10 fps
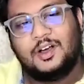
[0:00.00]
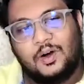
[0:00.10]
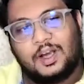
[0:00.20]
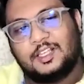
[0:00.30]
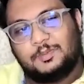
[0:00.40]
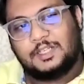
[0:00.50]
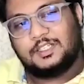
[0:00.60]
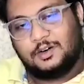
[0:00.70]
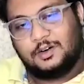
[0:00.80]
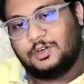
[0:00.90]
okay, this
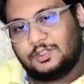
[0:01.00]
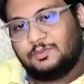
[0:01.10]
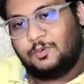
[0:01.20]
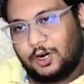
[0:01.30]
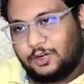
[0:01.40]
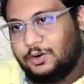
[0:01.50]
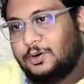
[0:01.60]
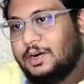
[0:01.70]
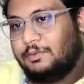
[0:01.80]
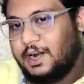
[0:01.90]
person knows what to
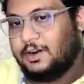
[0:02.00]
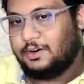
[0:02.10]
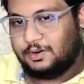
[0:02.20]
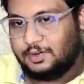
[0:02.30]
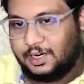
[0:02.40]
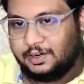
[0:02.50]
do and when to do, right?